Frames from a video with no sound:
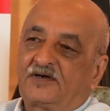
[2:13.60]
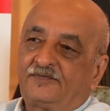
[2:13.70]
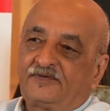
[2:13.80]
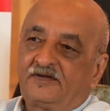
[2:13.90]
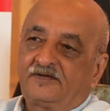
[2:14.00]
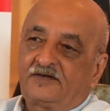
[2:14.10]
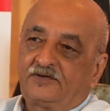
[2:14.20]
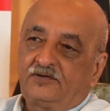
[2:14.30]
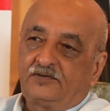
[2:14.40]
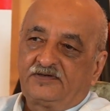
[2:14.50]
what I'm saying is that
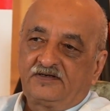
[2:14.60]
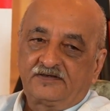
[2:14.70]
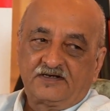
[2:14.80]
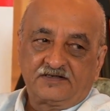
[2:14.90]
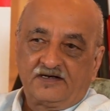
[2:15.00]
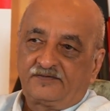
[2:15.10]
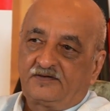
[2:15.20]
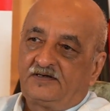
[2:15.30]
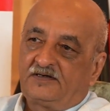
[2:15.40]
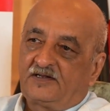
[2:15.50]
do you think that
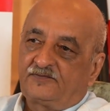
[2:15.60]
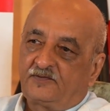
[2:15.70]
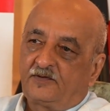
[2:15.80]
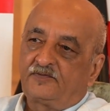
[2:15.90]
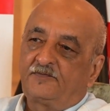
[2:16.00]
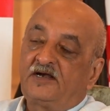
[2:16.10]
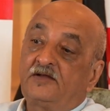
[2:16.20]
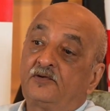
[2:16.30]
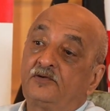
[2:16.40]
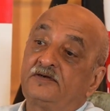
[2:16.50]
classical dance forms might
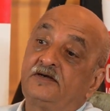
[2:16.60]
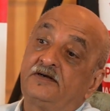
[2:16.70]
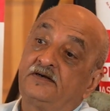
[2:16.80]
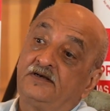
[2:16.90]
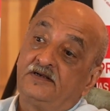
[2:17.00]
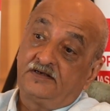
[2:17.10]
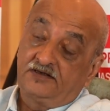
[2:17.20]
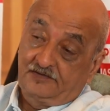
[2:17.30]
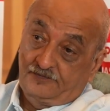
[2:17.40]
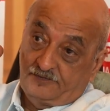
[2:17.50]
have originated
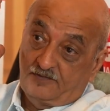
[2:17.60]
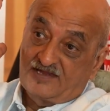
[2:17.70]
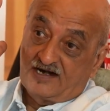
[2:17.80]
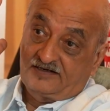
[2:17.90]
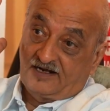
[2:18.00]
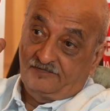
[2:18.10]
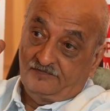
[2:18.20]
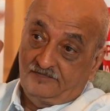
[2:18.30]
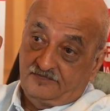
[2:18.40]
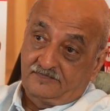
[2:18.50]
from that time?